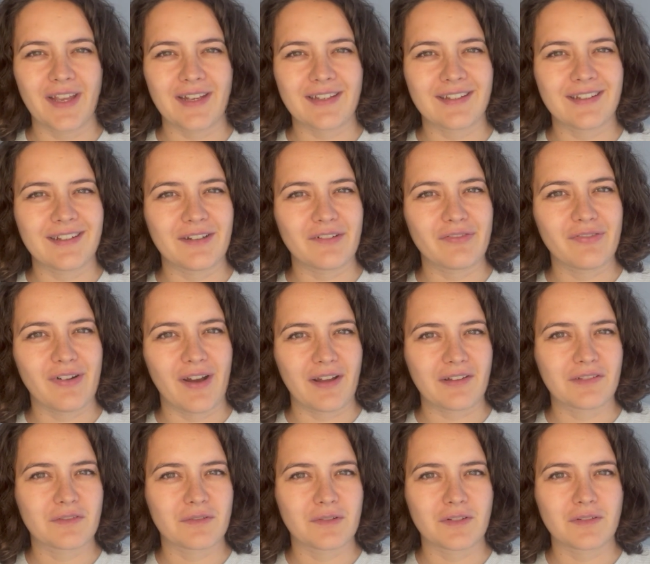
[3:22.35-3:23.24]
getting a
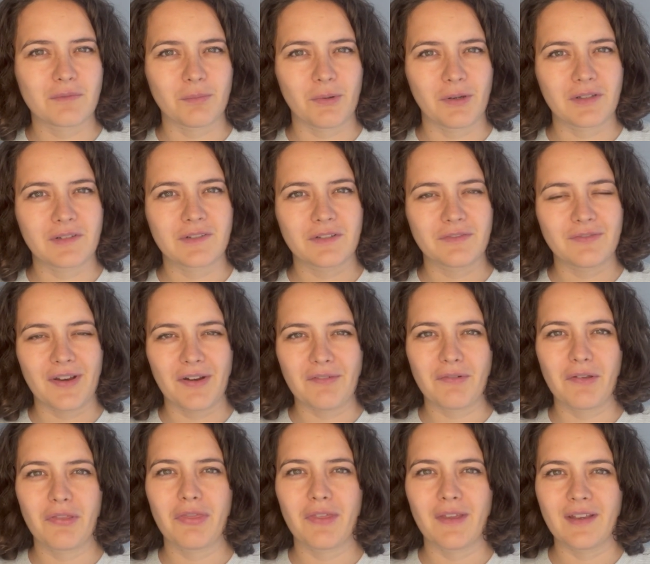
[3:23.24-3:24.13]
fast response if
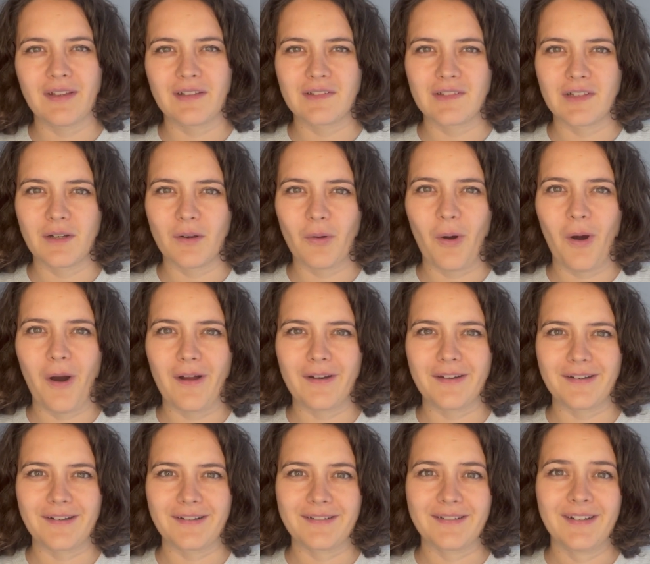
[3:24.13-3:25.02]
everything is in
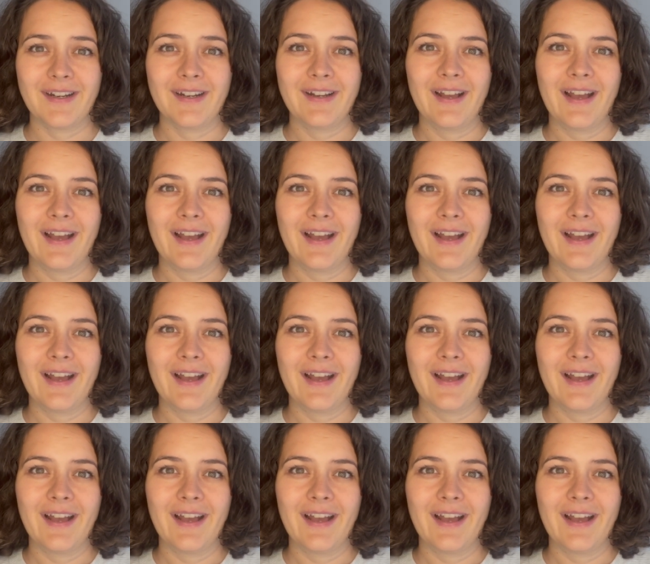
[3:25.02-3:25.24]
order.